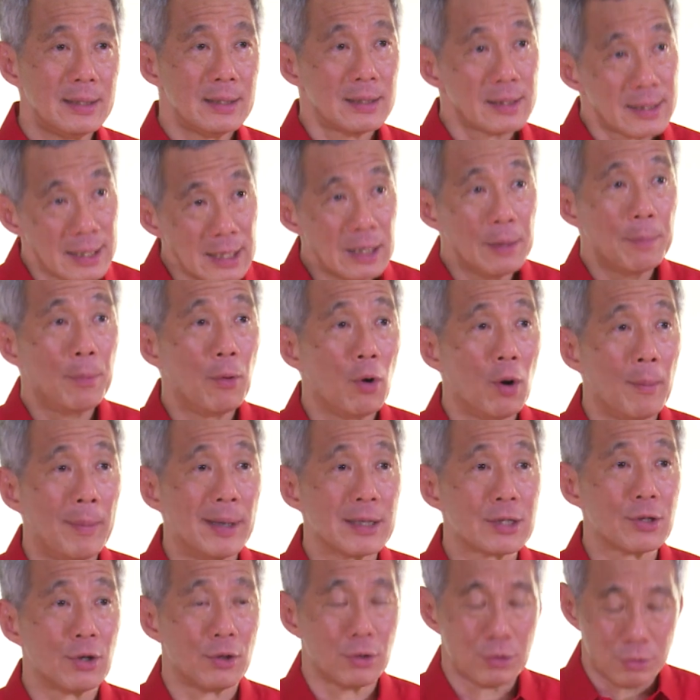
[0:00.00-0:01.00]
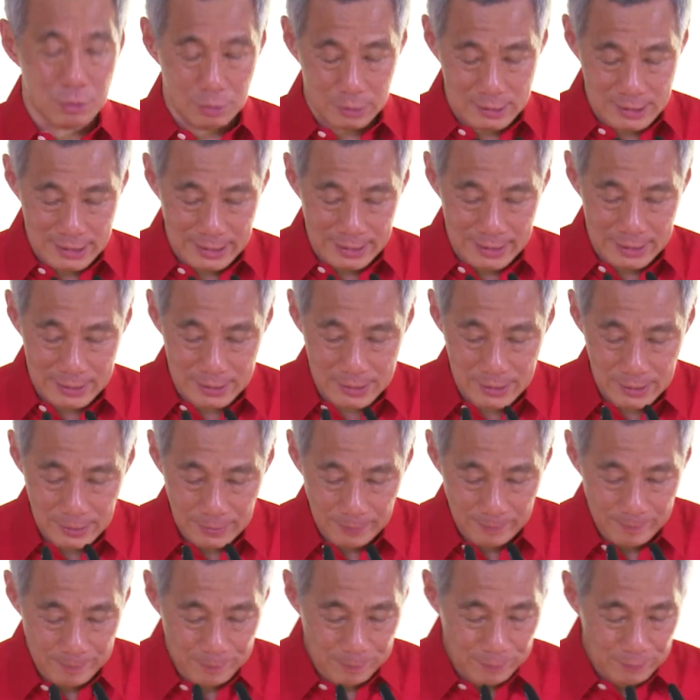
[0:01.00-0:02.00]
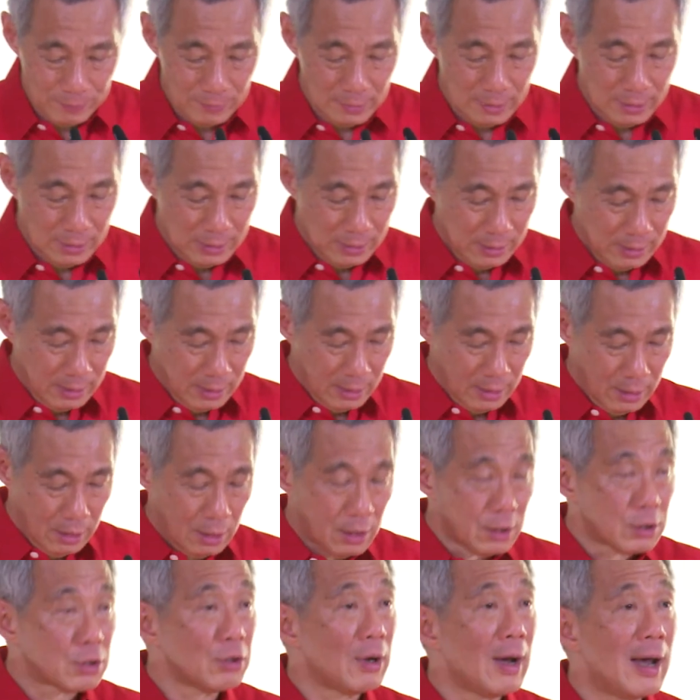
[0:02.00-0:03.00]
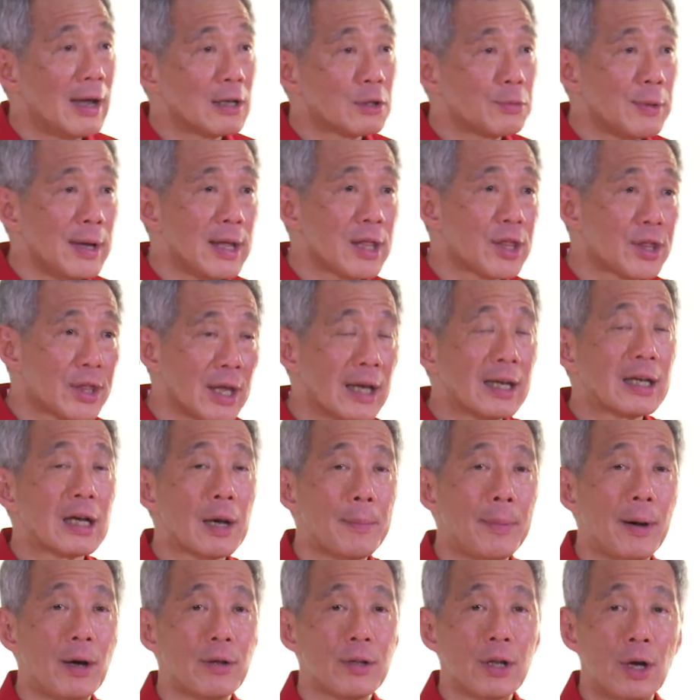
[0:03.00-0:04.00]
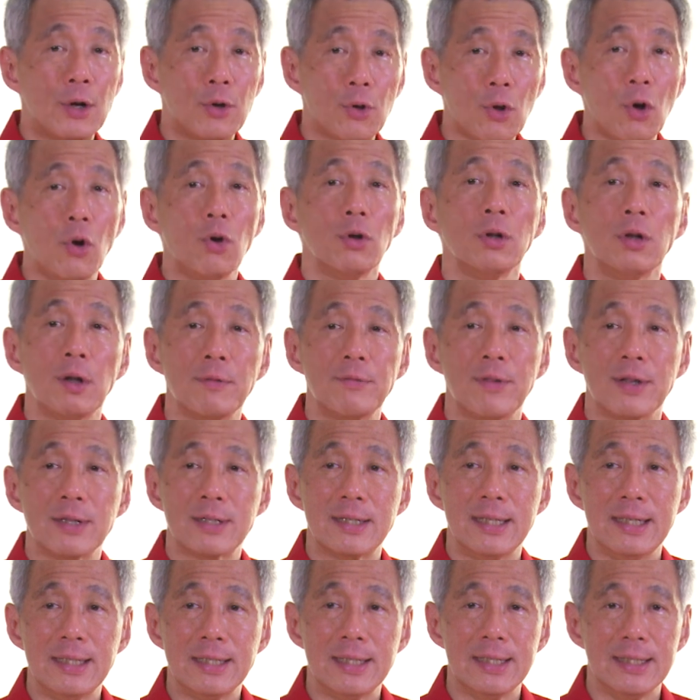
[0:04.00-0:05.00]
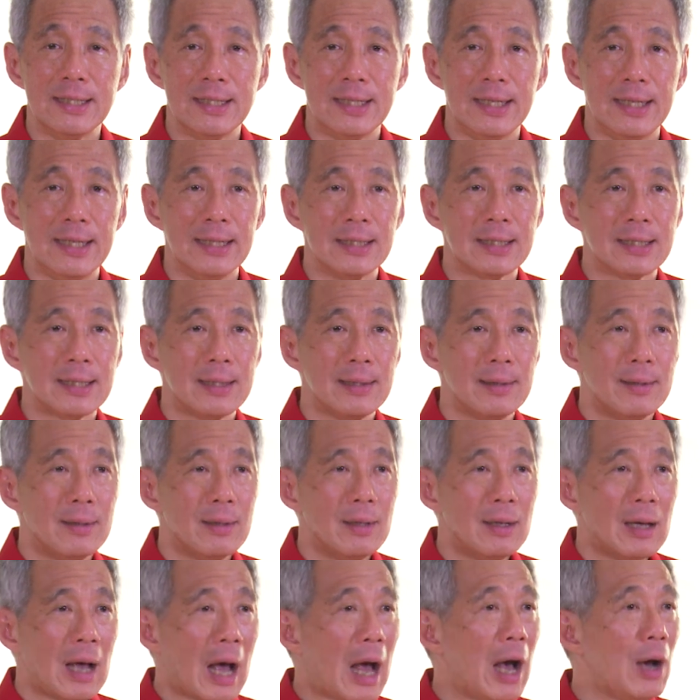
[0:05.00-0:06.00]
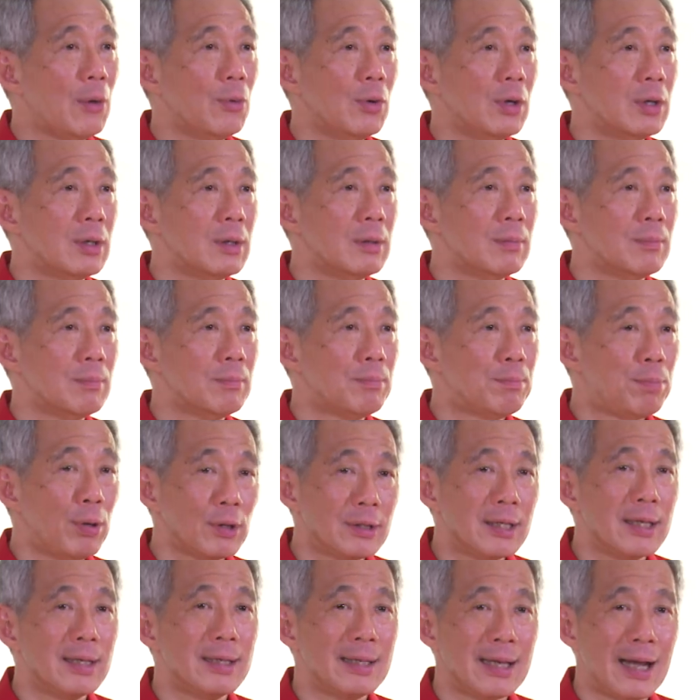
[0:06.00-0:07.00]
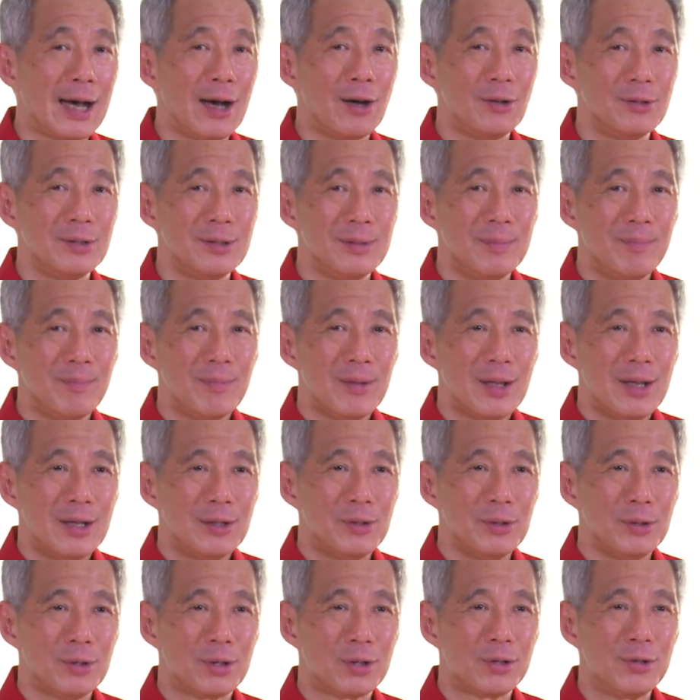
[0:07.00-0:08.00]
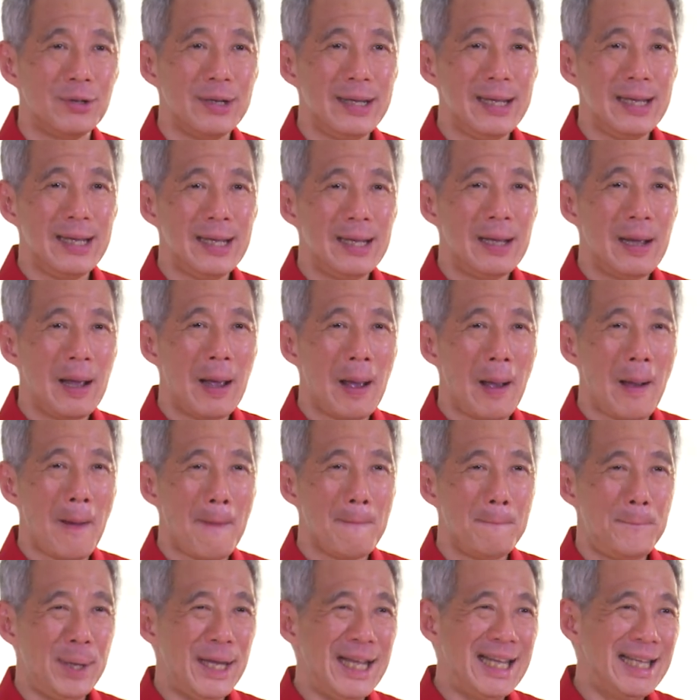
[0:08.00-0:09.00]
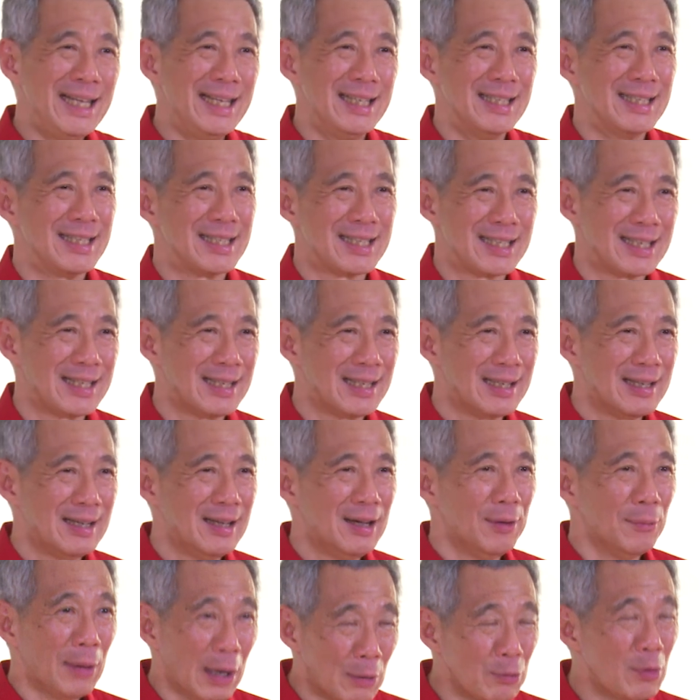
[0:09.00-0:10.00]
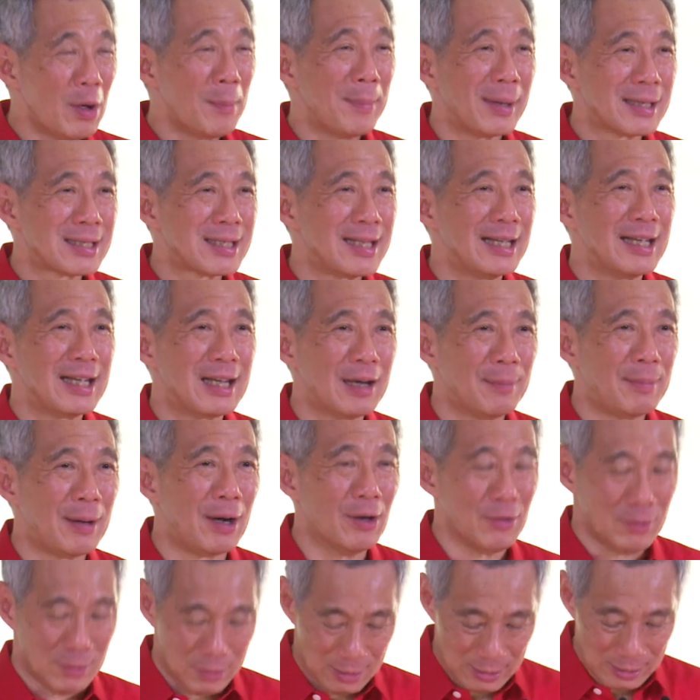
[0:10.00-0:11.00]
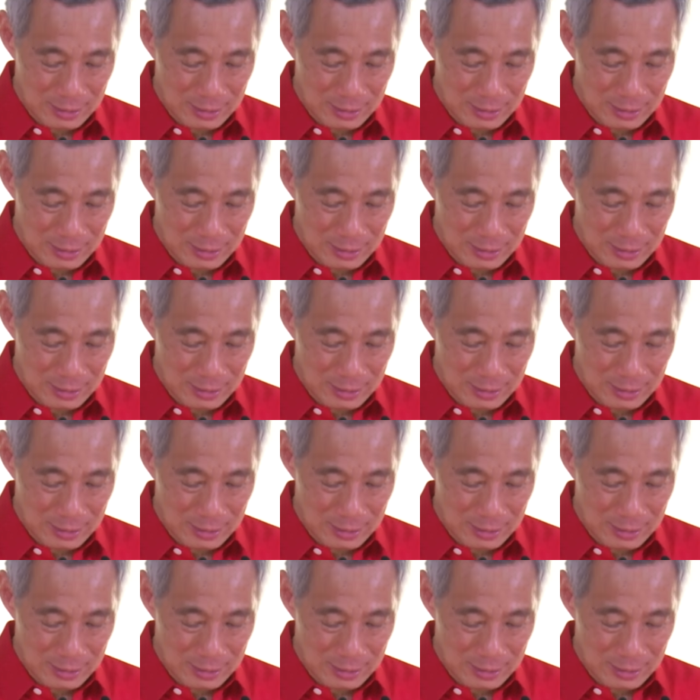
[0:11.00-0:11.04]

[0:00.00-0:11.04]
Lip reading: Singapore must also change. So as we think about the role of the CCCs, I would put it down to 3 Ps, what we must think about: